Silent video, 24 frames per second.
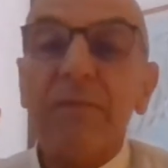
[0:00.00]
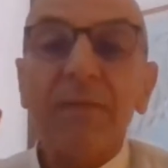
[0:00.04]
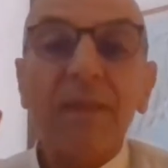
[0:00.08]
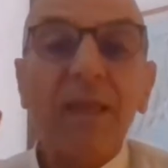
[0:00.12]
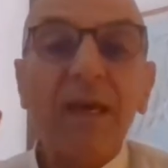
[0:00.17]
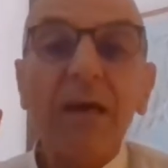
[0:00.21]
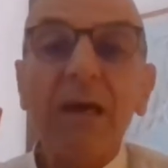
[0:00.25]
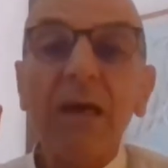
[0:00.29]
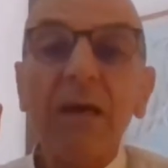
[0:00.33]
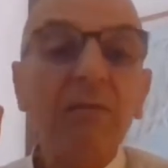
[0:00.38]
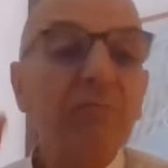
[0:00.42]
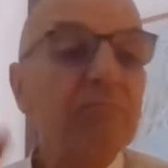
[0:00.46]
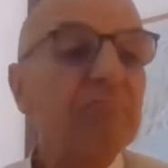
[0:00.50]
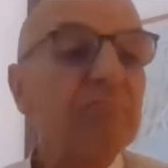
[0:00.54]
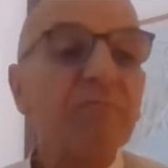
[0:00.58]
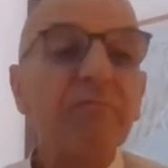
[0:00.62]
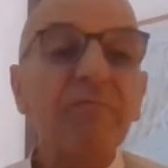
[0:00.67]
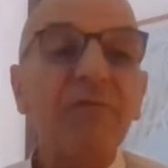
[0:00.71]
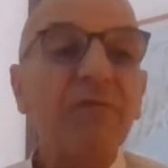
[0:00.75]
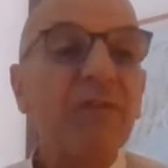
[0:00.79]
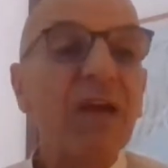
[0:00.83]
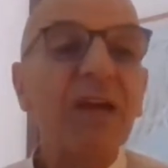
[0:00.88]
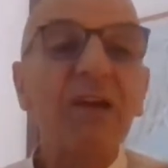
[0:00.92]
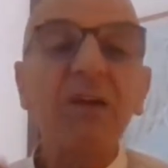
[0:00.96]
The
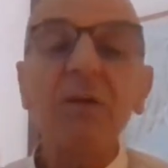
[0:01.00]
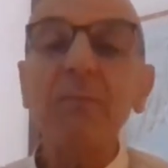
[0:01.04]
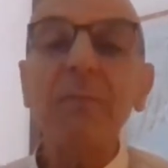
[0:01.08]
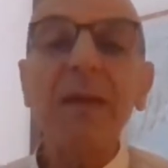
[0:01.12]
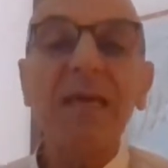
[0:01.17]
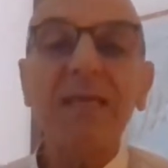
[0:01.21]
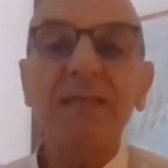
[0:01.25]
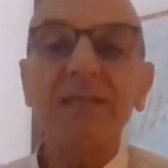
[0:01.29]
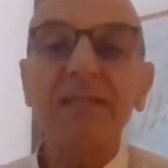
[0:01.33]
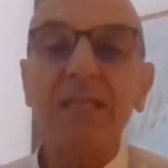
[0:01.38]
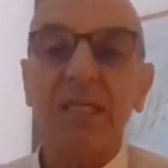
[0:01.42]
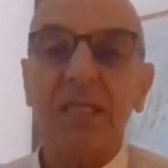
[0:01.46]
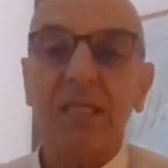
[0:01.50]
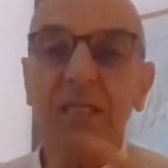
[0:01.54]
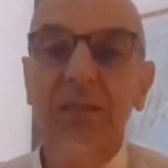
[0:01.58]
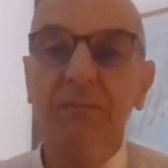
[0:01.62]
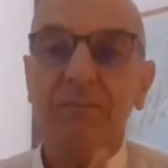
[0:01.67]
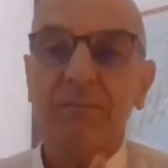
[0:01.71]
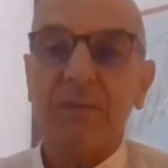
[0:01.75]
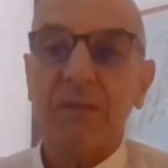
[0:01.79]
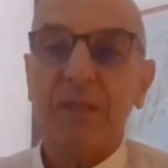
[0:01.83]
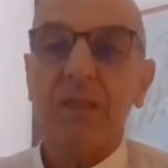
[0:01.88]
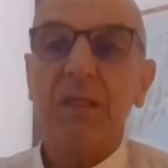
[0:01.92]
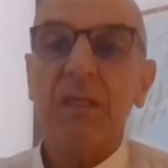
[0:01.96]
very basic.
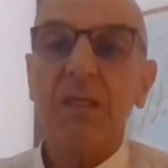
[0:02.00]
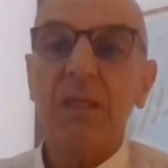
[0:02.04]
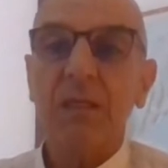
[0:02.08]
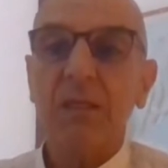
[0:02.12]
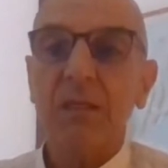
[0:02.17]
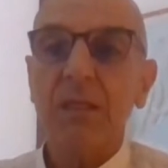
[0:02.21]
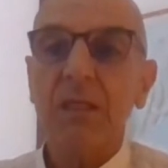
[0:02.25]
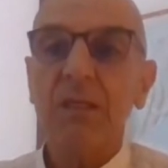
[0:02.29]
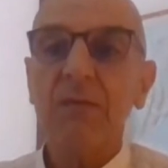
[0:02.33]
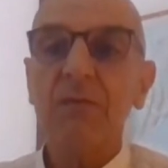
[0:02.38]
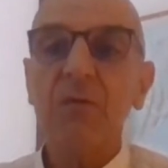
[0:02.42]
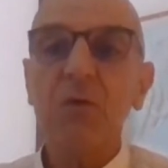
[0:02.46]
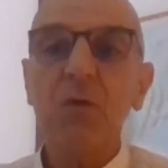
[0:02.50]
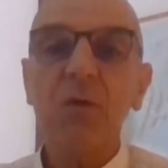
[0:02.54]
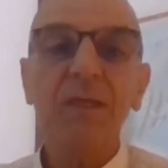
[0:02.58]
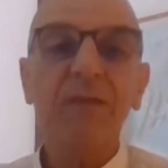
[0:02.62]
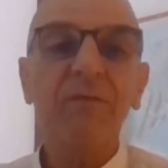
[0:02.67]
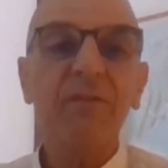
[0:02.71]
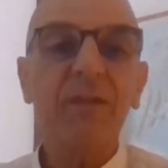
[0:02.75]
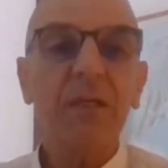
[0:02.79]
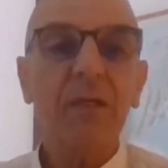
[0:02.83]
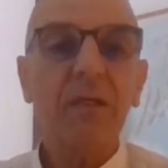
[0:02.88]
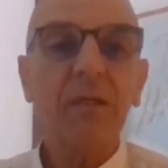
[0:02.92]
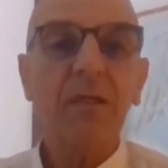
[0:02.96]
If you
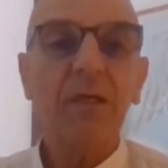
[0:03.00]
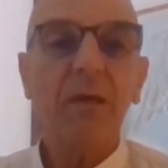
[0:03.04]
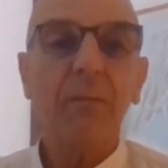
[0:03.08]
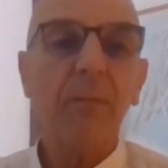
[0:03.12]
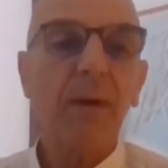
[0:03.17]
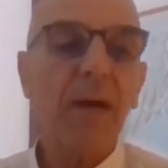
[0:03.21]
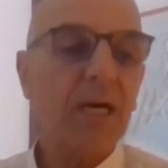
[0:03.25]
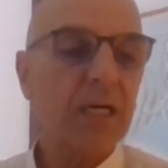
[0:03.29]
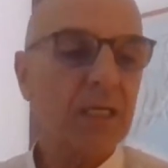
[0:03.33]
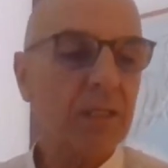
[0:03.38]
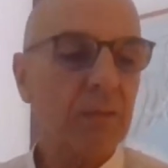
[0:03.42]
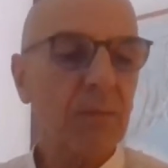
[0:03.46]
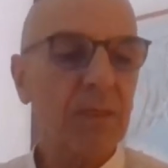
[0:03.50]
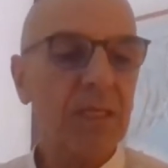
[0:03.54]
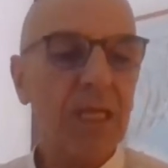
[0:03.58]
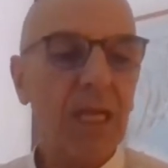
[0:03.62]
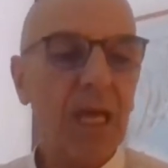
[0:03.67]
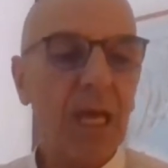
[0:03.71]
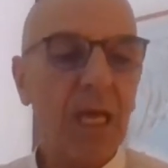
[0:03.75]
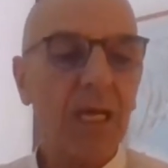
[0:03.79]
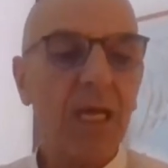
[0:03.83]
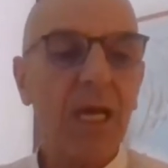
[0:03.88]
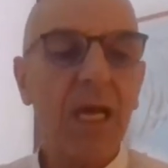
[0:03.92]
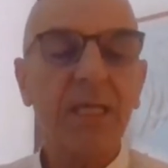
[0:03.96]
live in an apartment
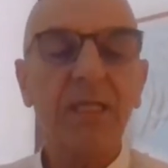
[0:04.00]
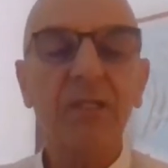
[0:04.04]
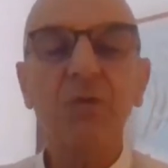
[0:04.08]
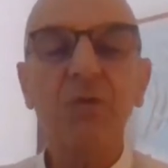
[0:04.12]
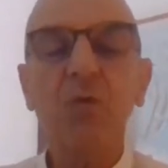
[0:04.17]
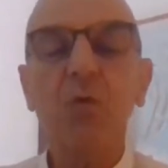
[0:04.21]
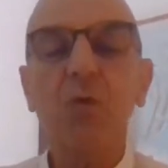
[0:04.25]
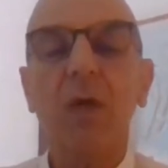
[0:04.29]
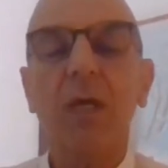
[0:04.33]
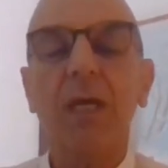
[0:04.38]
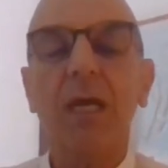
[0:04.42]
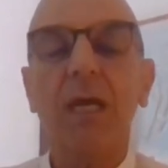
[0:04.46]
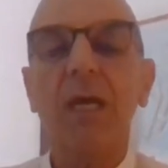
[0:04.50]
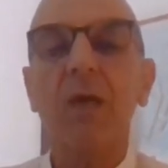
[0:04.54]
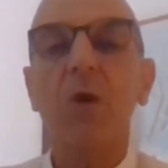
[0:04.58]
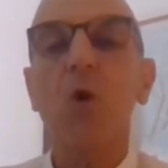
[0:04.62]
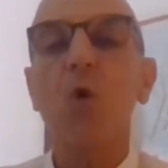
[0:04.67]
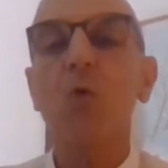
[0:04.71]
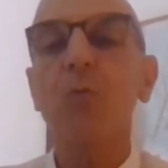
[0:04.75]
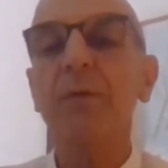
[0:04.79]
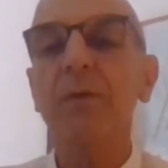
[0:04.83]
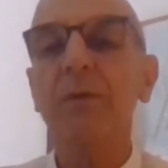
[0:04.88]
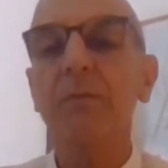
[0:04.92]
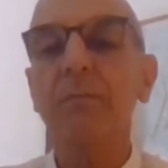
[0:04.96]
like I do and I
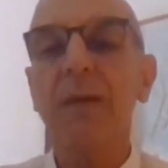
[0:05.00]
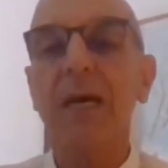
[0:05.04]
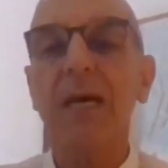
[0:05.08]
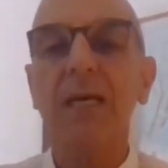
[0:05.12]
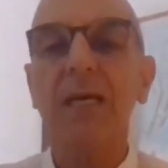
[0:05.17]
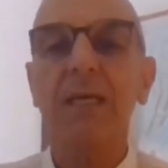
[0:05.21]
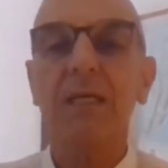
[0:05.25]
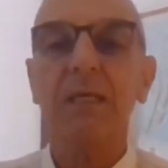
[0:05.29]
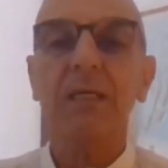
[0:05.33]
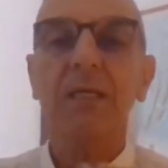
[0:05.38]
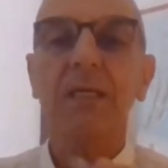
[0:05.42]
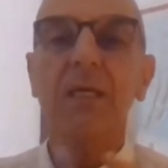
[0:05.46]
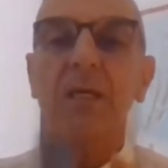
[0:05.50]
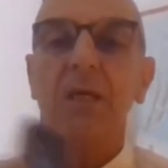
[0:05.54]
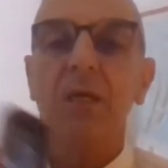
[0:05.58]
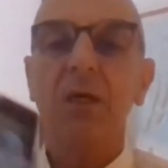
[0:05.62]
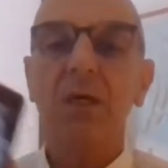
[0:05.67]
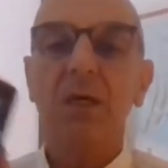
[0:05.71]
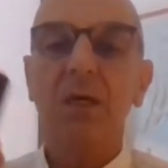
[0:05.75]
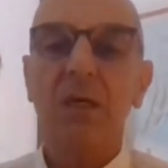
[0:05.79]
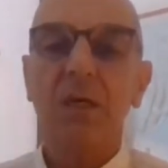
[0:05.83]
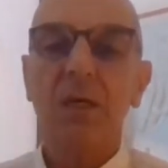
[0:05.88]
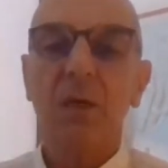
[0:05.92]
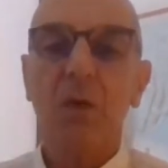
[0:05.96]
open my
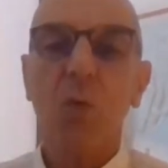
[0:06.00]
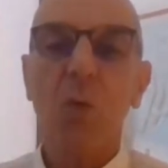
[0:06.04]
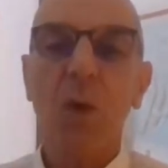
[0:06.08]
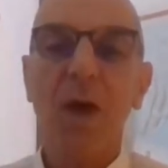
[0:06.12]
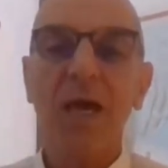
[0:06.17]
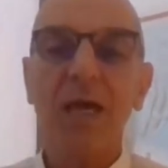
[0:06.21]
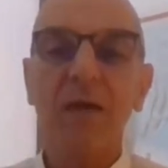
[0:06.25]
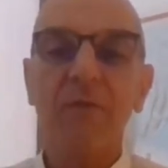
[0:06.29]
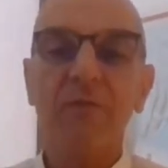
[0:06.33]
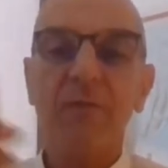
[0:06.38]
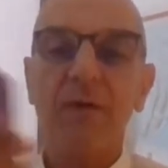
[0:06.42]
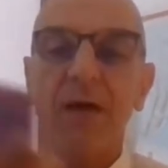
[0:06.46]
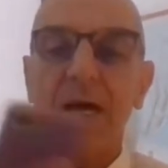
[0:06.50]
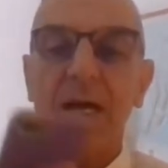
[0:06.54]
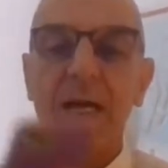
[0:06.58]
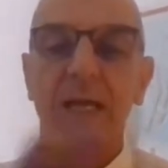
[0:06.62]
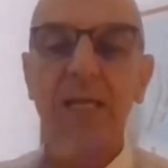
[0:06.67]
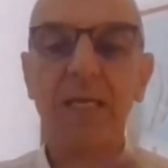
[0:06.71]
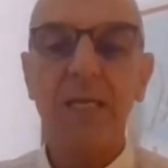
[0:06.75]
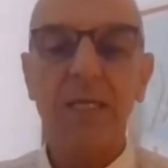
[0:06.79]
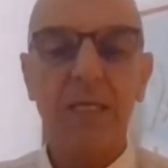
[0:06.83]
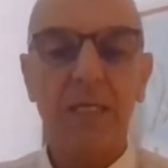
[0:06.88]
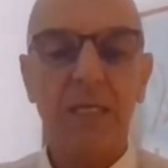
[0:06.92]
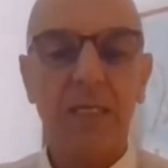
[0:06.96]

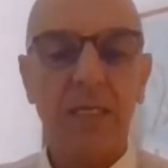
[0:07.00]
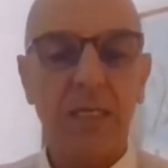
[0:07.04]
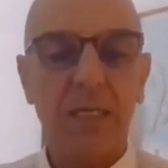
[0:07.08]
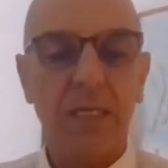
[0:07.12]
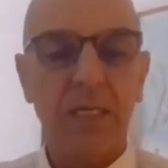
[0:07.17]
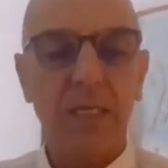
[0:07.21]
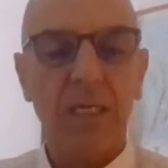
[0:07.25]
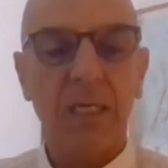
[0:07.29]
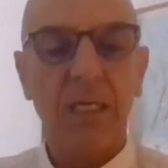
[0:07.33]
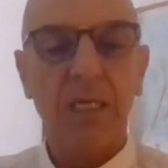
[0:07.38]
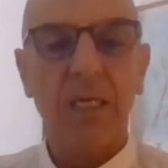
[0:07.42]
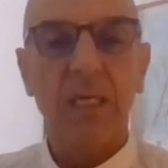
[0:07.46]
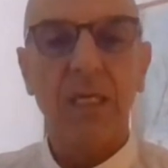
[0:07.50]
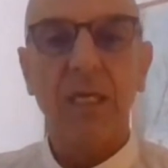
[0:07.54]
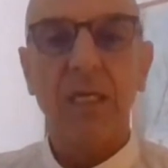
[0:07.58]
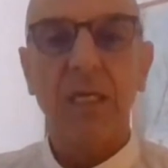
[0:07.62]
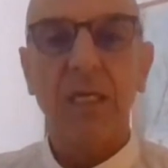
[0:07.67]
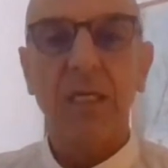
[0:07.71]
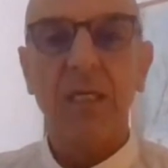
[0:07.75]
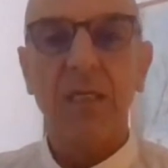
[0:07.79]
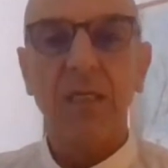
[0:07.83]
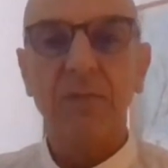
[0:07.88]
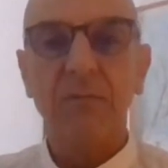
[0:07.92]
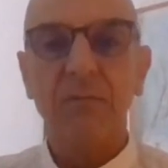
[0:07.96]
Wi-Fi
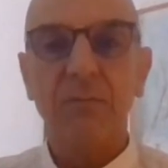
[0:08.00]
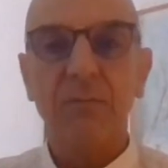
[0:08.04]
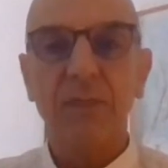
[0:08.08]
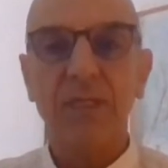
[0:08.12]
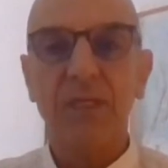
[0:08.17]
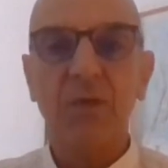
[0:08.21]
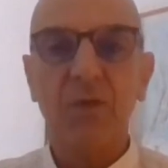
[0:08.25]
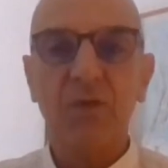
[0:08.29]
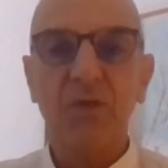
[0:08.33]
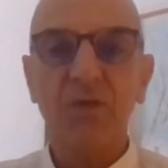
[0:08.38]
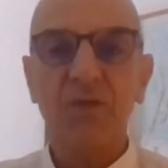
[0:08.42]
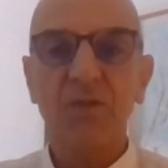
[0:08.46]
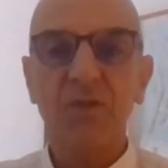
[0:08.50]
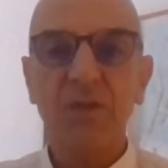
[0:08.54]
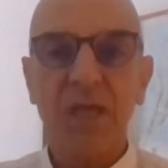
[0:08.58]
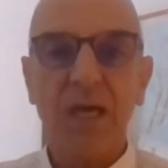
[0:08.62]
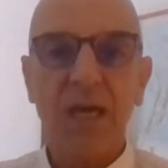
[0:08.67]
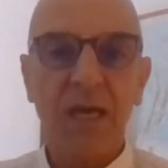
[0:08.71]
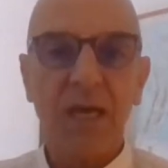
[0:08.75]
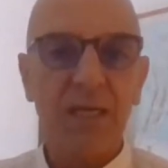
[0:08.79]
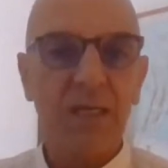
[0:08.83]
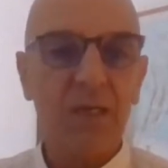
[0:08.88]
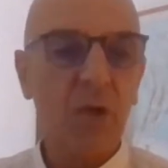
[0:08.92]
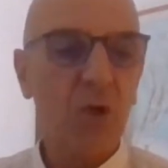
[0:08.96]
because
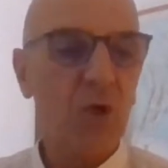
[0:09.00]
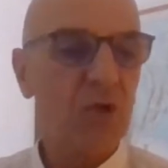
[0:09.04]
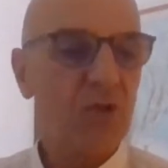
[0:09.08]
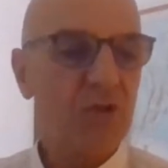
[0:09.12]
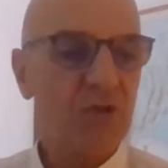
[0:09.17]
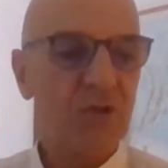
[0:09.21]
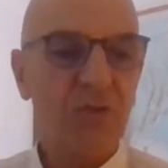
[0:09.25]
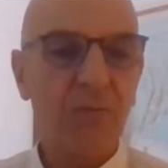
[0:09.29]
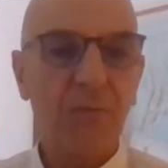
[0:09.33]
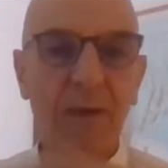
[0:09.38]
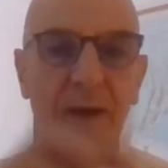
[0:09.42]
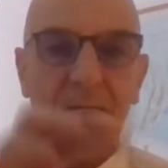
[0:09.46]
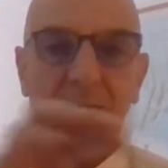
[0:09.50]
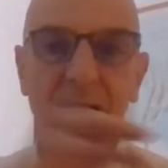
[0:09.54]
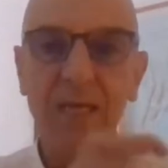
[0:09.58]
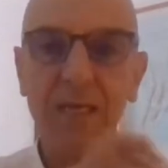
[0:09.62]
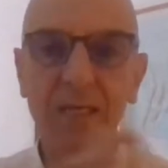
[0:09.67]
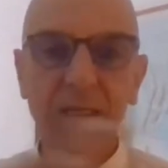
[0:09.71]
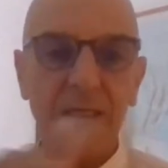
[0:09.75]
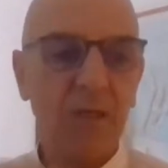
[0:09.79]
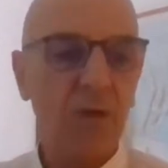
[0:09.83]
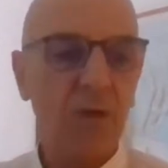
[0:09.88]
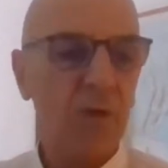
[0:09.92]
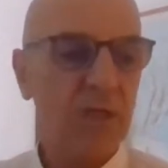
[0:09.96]
I lost
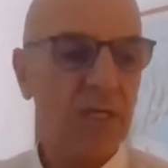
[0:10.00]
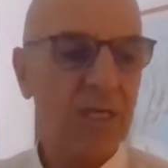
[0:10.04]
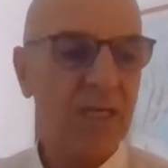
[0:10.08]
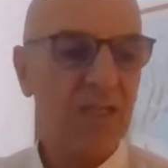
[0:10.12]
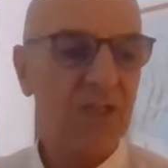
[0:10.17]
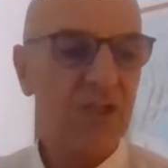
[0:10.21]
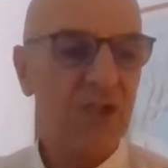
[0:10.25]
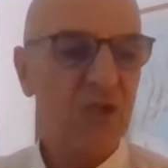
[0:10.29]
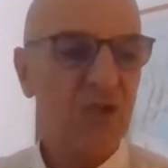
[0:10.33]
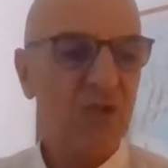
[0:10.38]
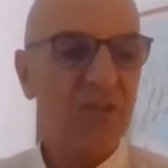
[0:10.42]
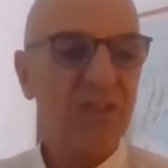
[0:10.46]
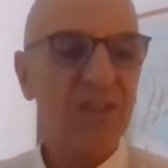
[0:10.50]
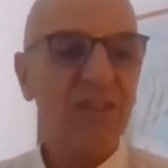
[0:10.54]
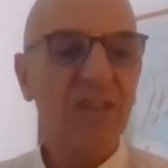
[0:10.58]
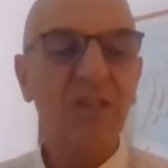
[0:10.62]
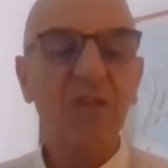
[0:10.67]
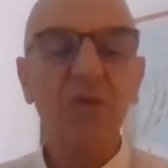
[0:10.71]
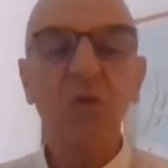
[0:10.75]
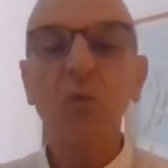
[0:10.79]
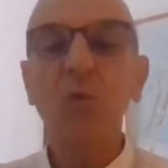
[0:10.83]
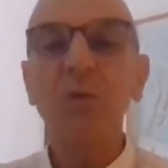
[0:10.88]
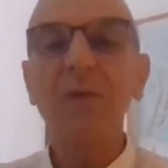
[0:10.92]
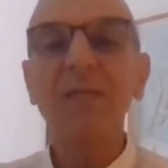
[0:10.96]
my connection,
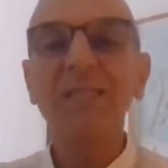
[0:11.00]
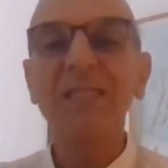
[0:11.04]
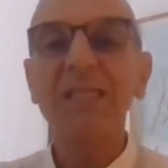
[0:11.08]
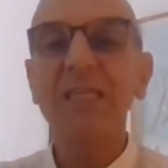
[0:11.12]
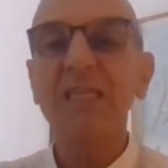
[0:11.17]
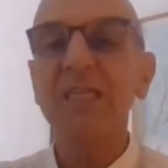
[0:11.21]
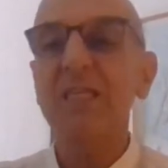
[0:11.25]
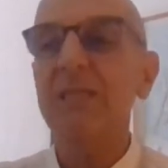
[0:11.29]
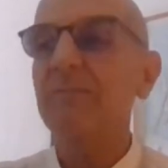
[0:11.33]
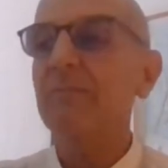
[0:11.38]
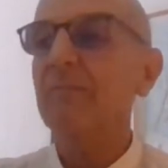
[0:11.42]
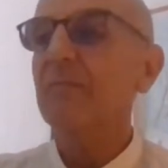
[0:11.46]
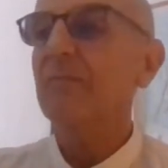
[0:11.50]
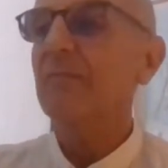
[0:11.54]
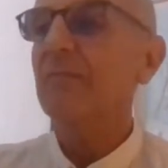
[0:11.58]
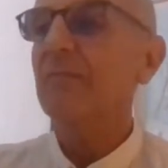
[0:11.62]
you will see